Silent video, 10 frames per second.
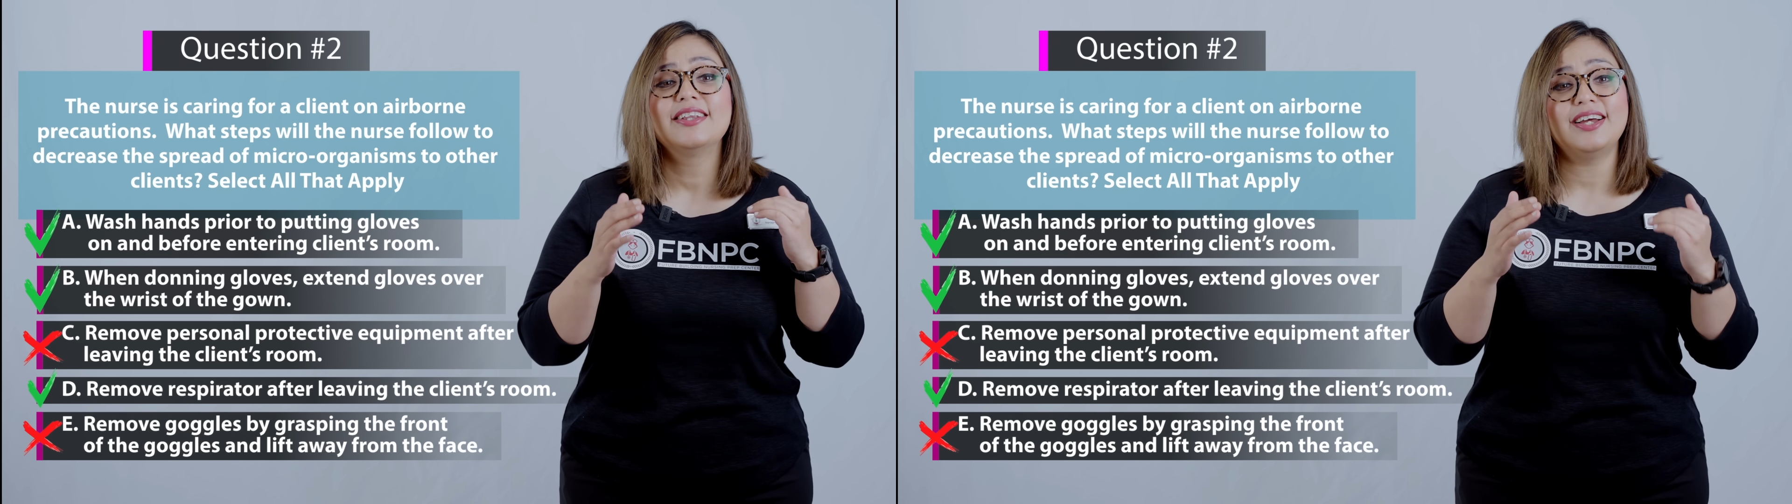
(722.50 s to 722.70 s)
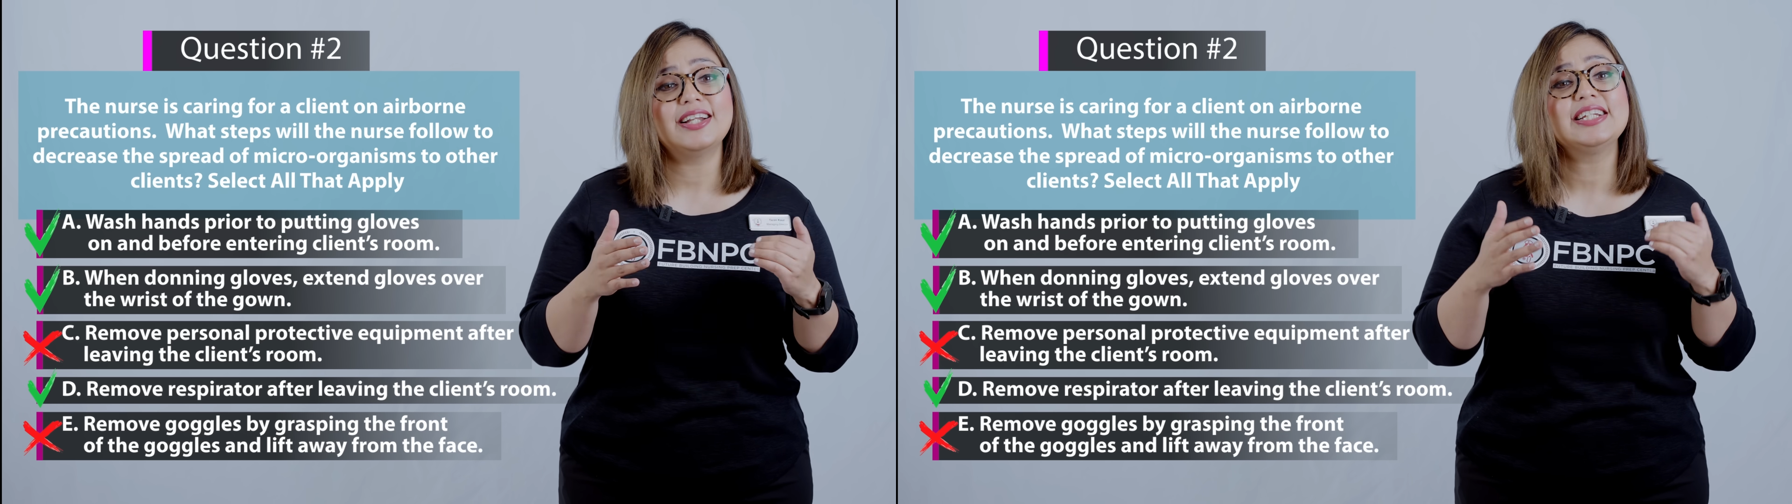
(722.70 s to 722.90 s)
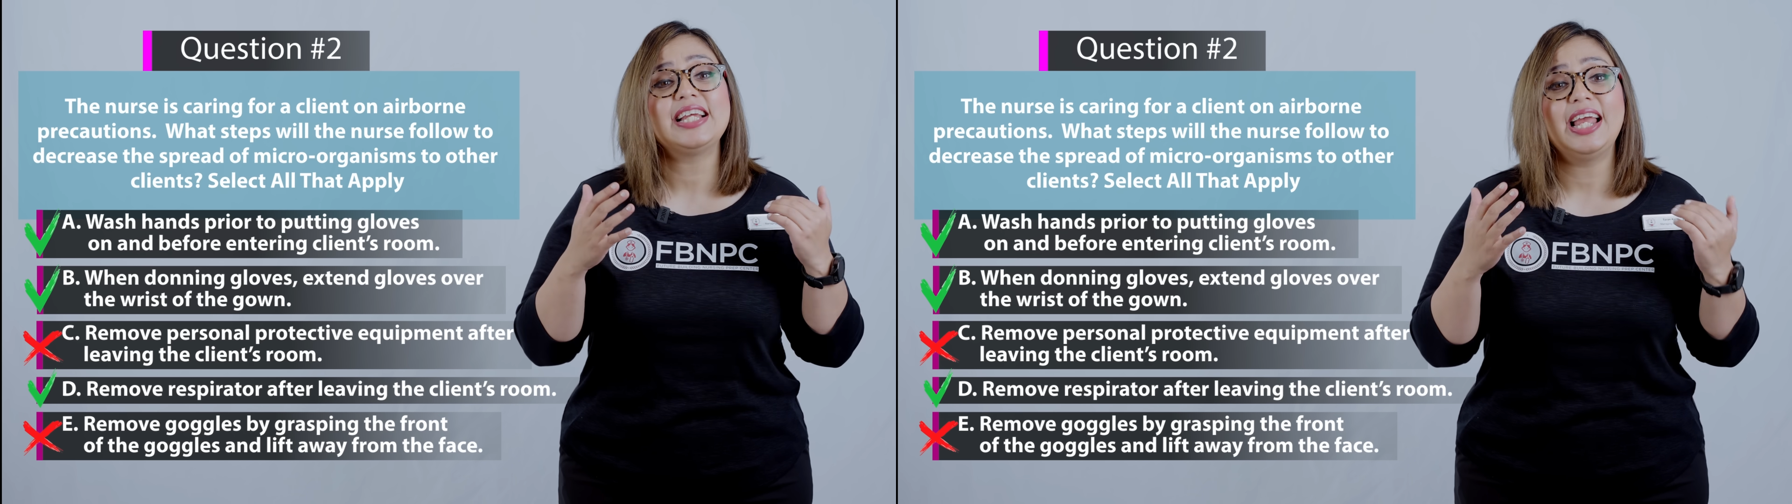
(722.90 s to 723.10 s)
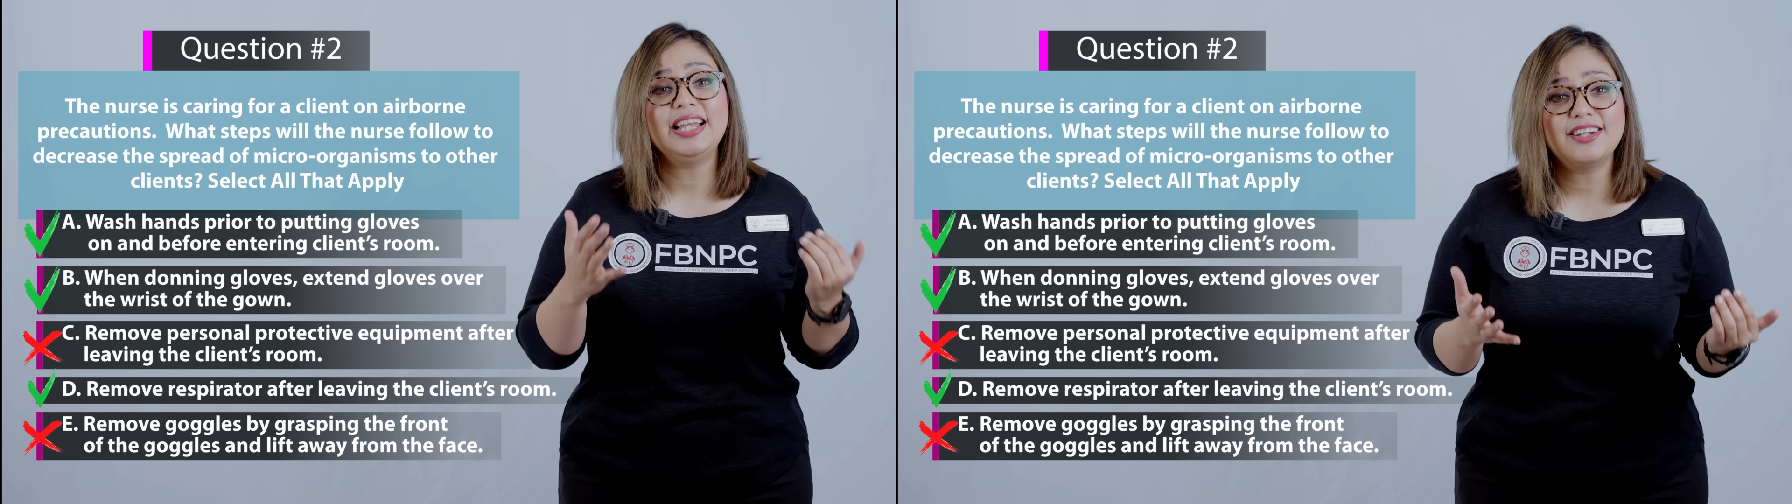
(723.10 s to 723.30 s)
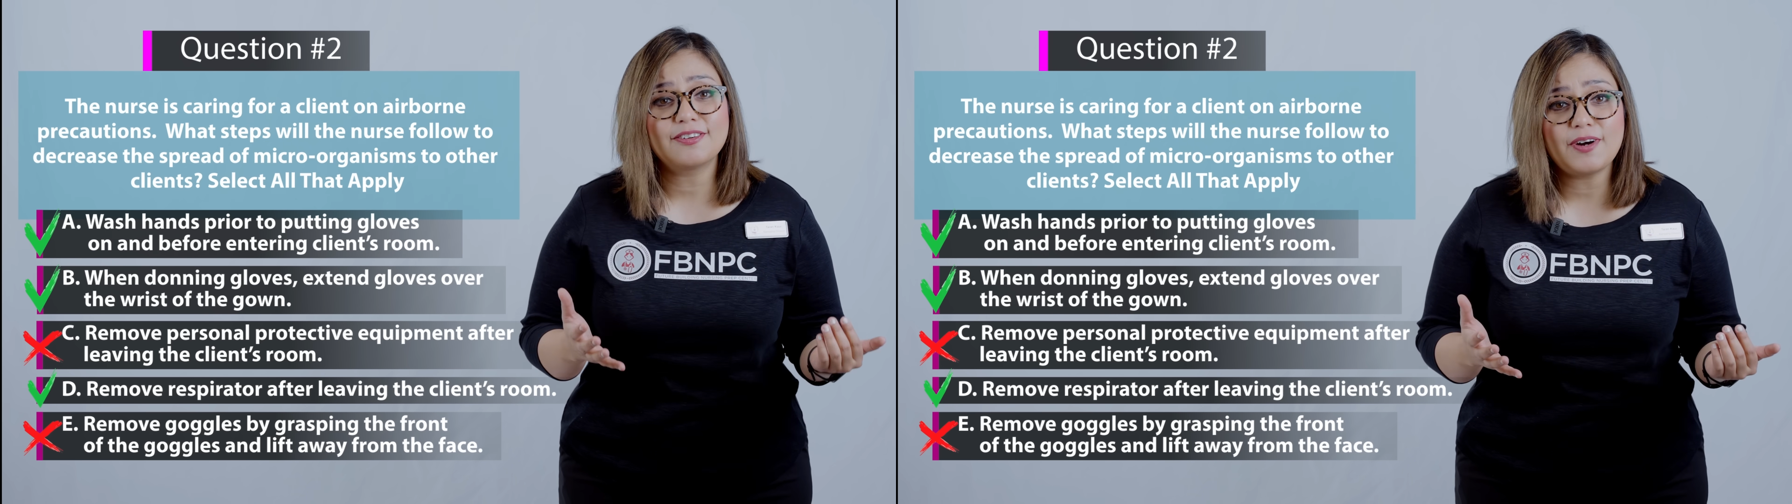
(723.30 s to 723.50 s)
That is
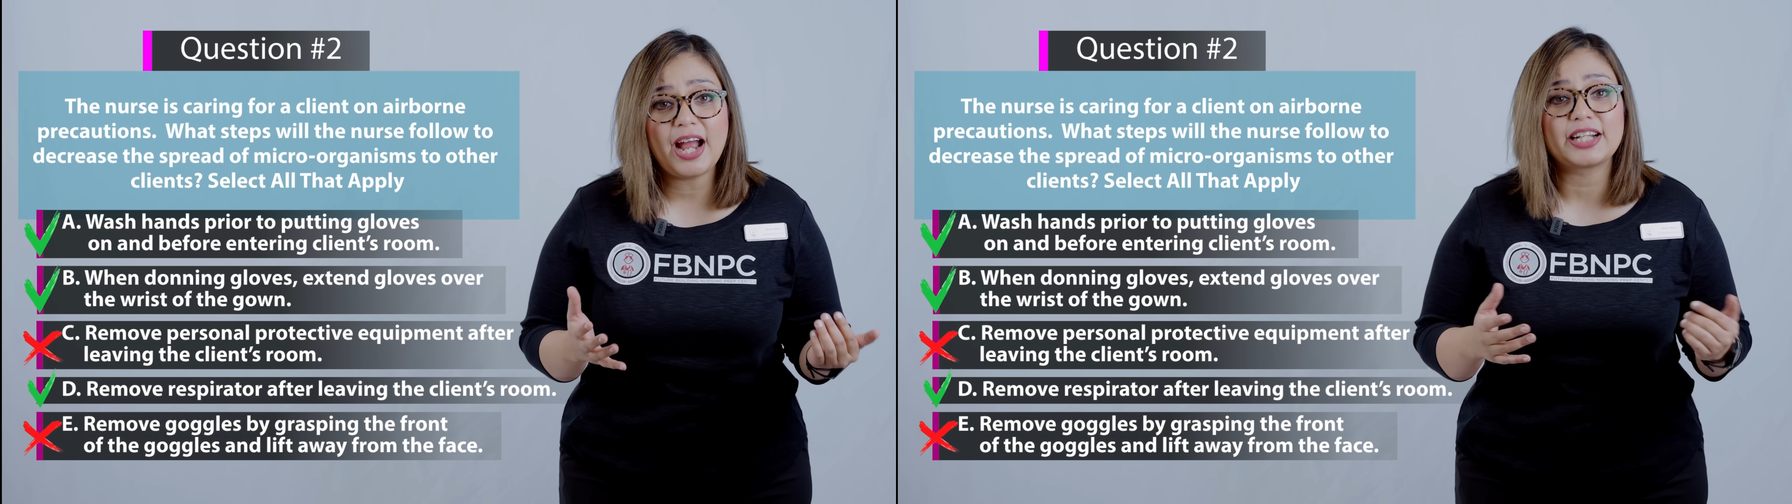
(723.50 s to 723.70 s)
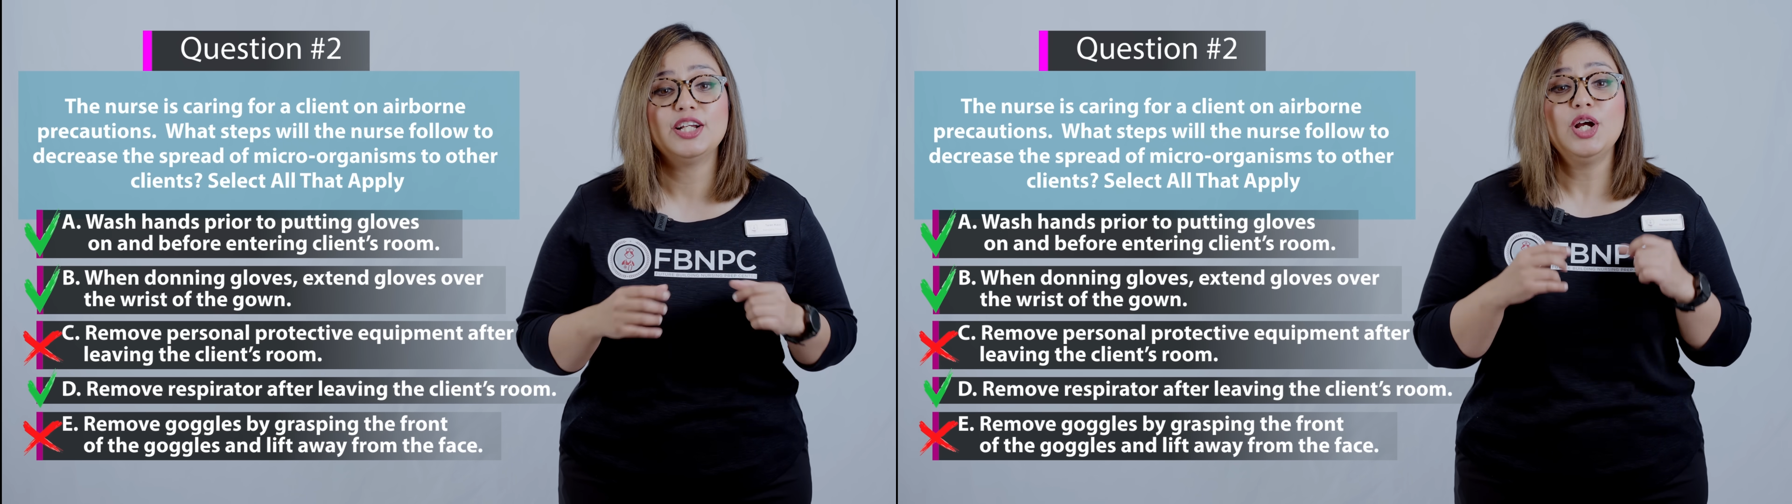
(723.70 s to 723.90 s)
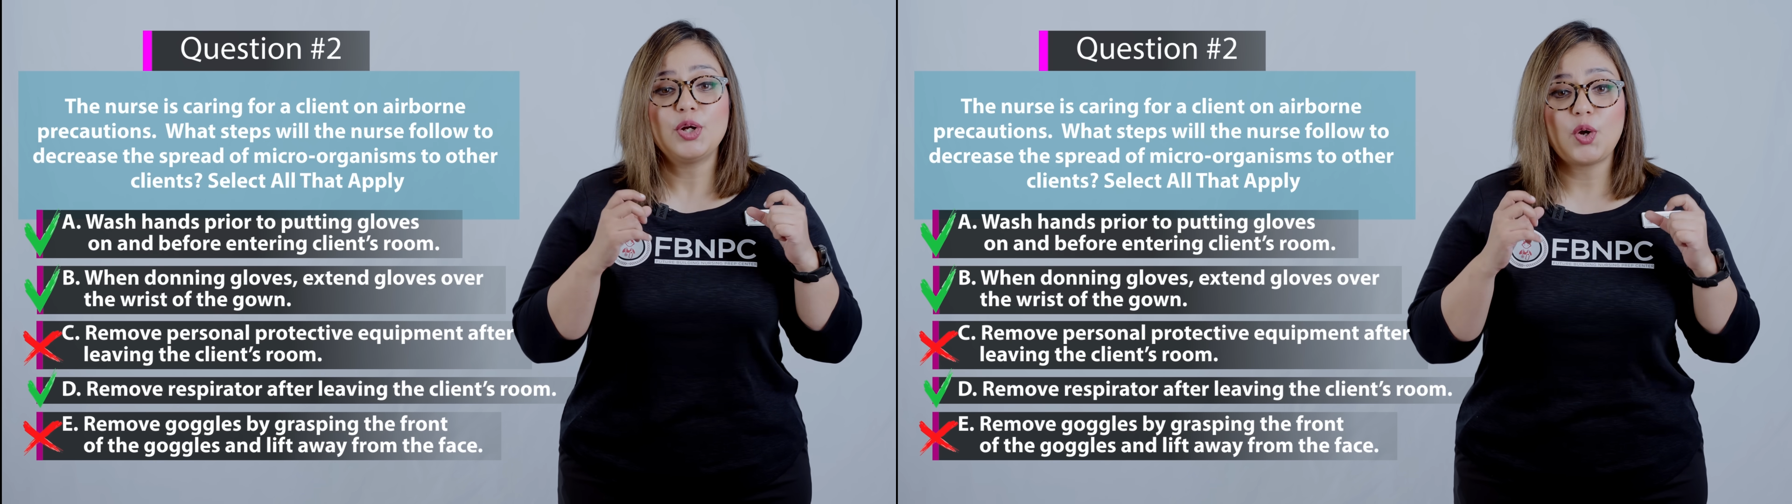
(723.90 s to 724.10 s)
incorrect.